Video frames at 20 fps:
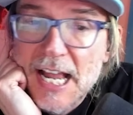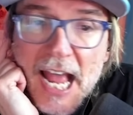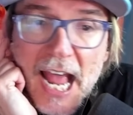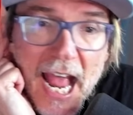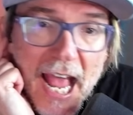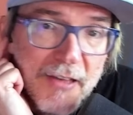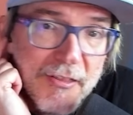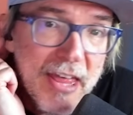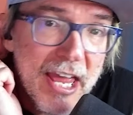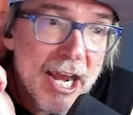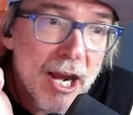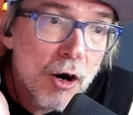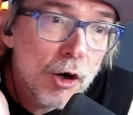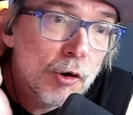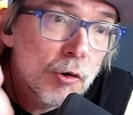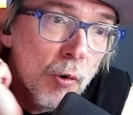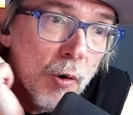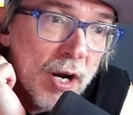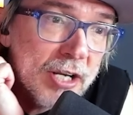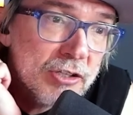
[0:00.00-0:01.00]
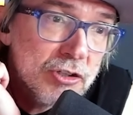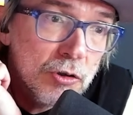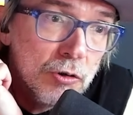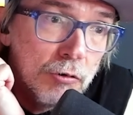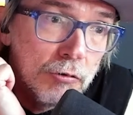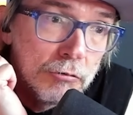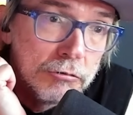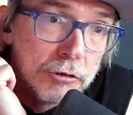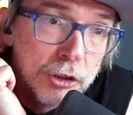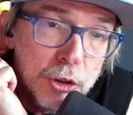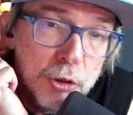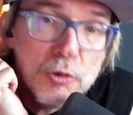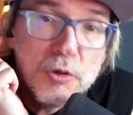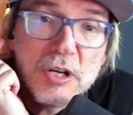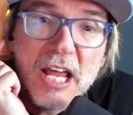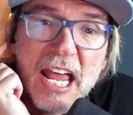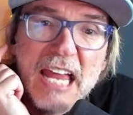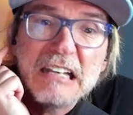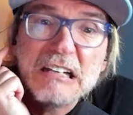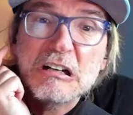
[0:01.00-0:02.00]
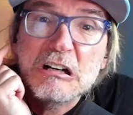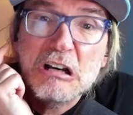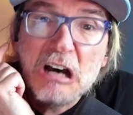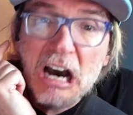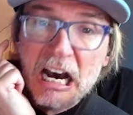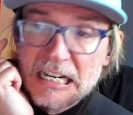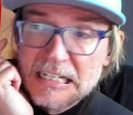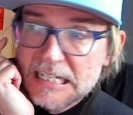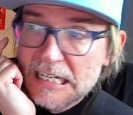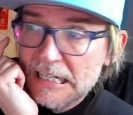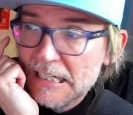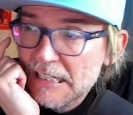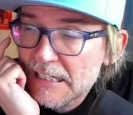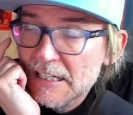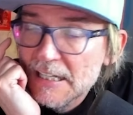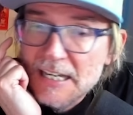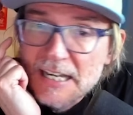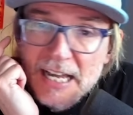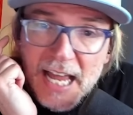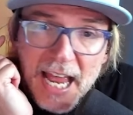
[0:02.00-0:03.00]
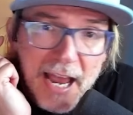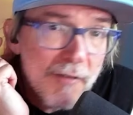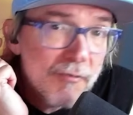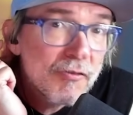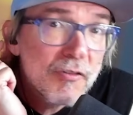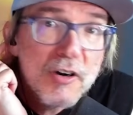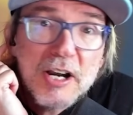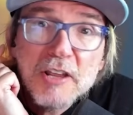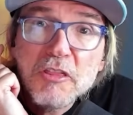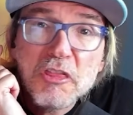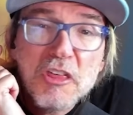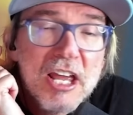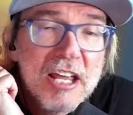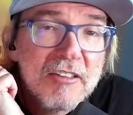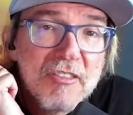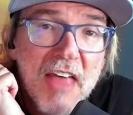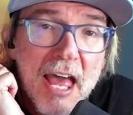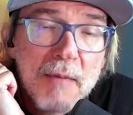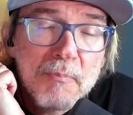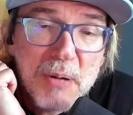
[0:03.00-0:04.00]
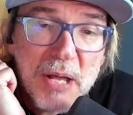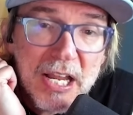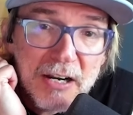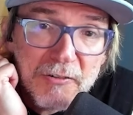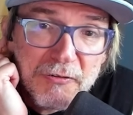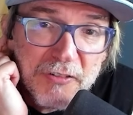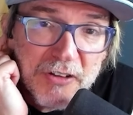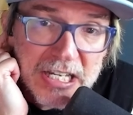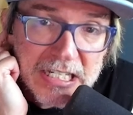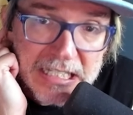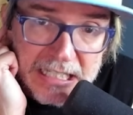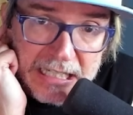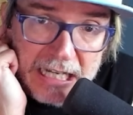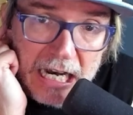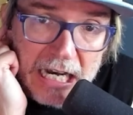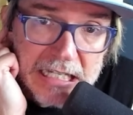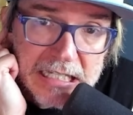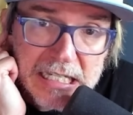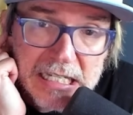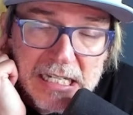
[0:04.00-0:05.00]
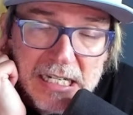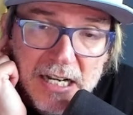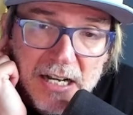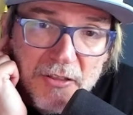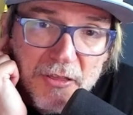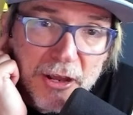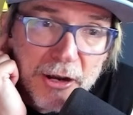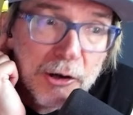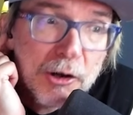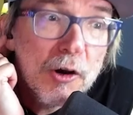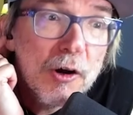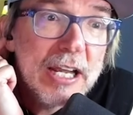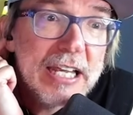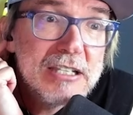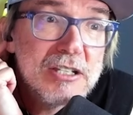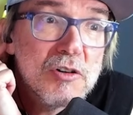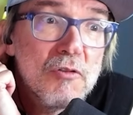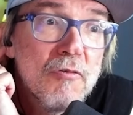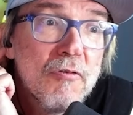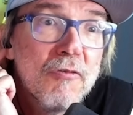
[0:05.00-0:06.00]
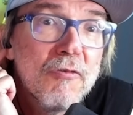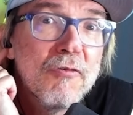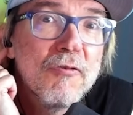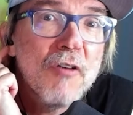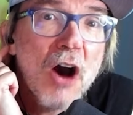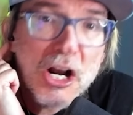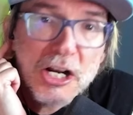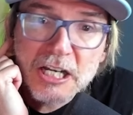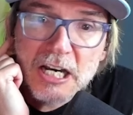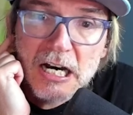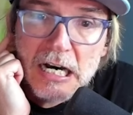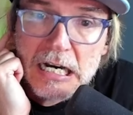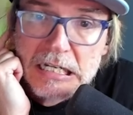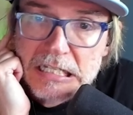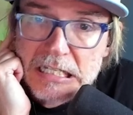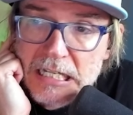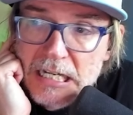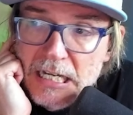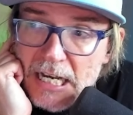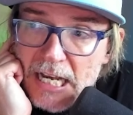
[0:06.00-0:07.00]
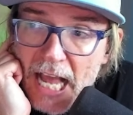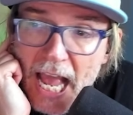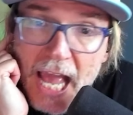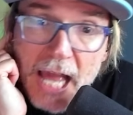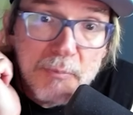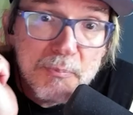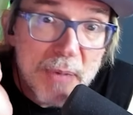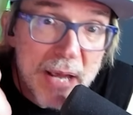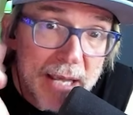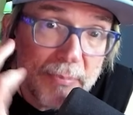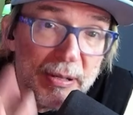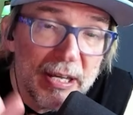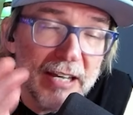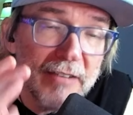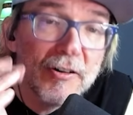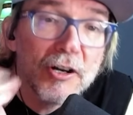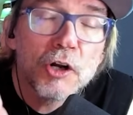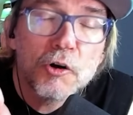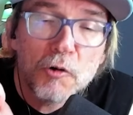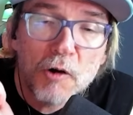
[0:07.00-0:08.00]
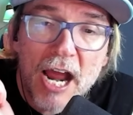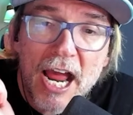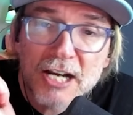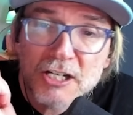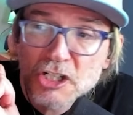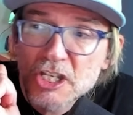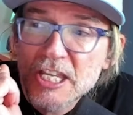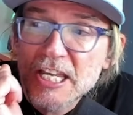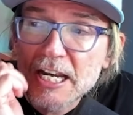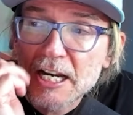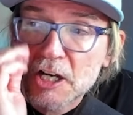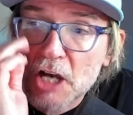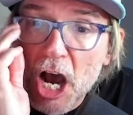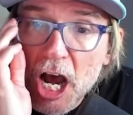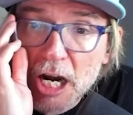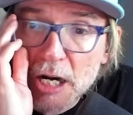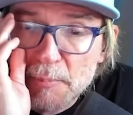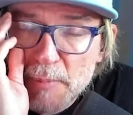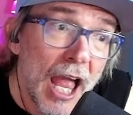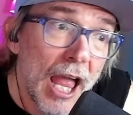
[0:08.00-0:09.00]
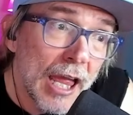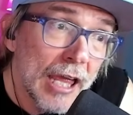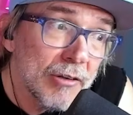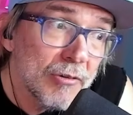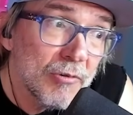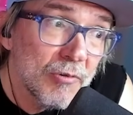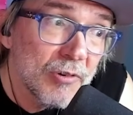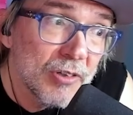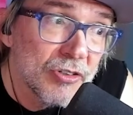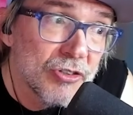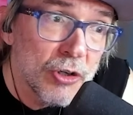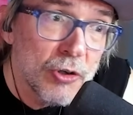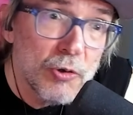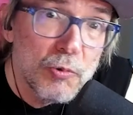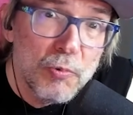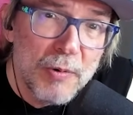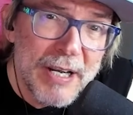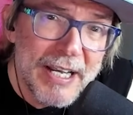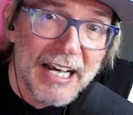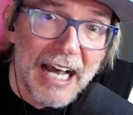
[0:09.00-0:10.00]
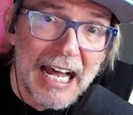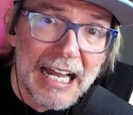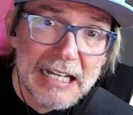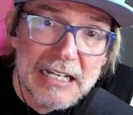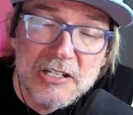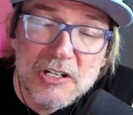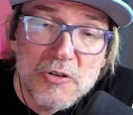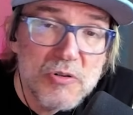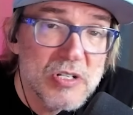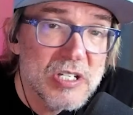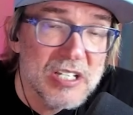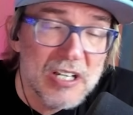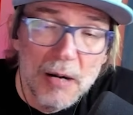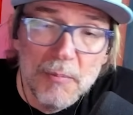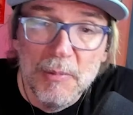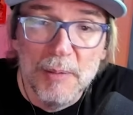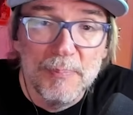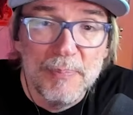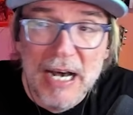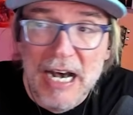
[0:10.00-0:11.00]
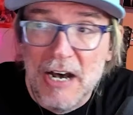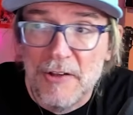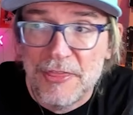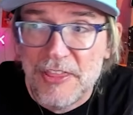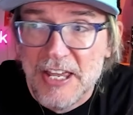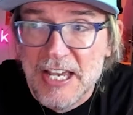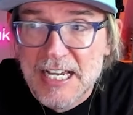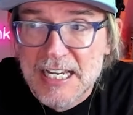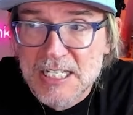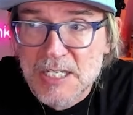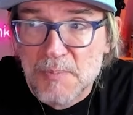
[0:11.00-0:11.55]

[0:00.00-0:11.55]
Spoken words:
And they are going to loot and gut everything that benefits us. They're going to us and maybe even crash the economy. And dude, we got to do something about this,